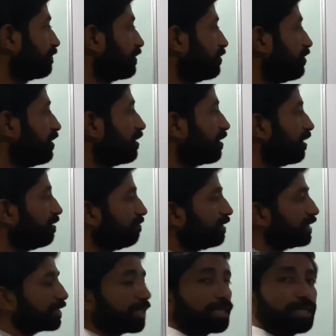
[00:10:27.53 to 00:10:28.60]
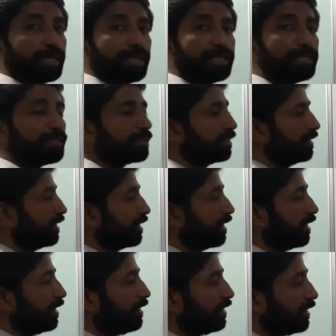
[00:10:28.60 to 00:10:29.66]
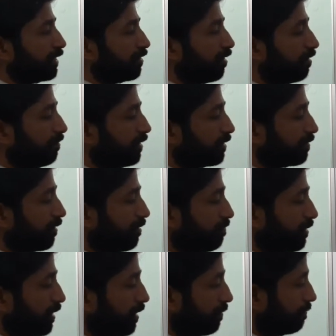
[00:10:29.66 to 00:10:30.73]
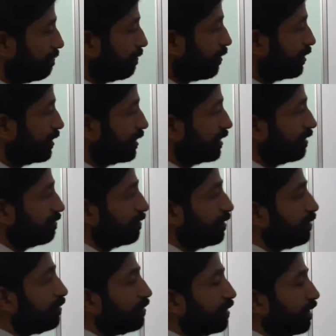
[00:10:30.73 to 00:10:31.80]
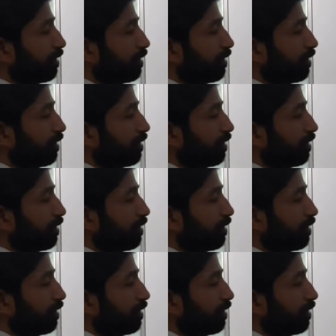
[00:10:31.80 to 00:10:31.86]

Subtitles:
So in conventional current, the current is always from positive to